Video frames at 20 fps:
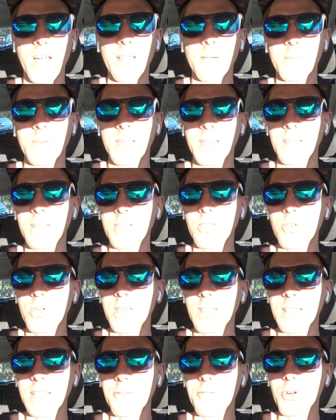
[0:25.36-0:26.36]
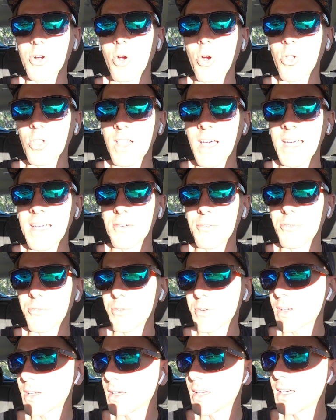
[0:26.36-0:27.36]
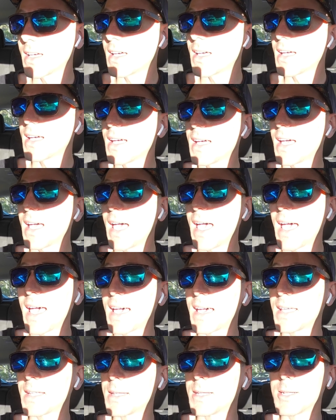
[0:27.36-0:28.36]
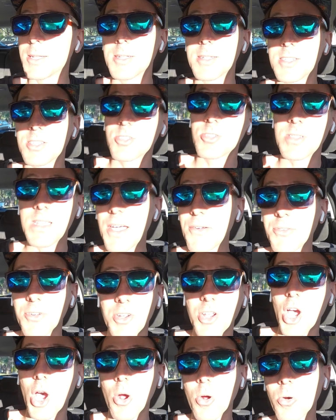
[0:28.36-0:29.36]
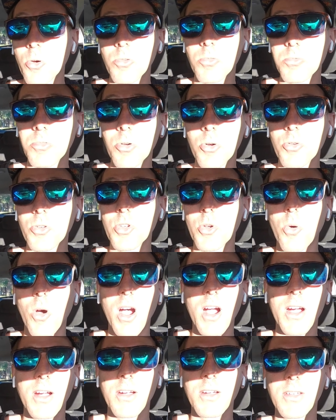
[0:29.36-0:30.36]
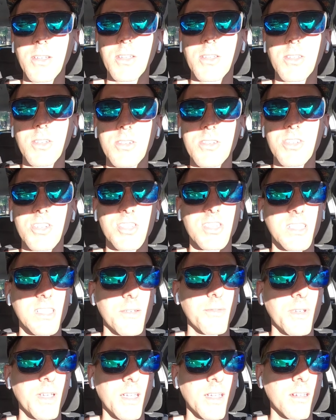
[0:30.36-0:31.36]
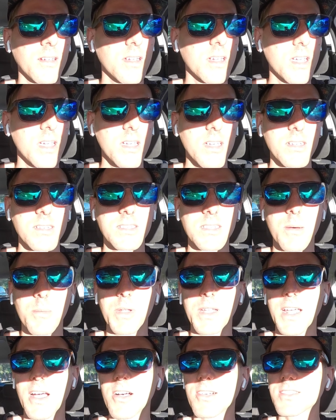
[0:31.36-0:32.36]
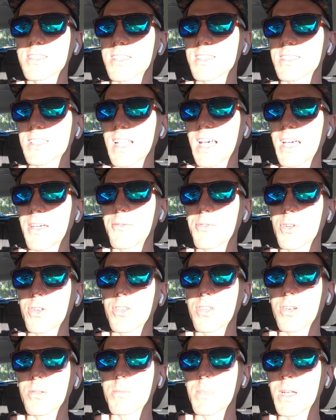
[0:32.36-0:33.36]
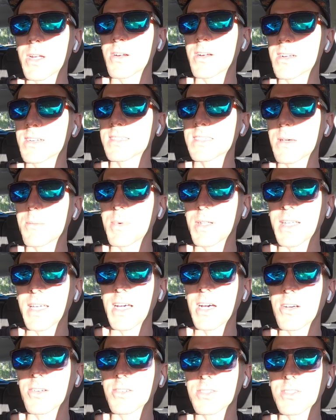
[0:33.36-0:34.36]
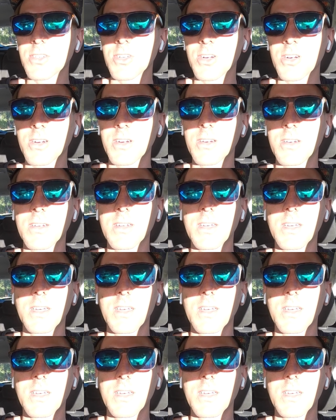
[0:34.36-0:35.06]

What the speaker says: around me. You can live your whole life and you never know who you are. You're just living somebody else's life. You're mirroring somebody else. You're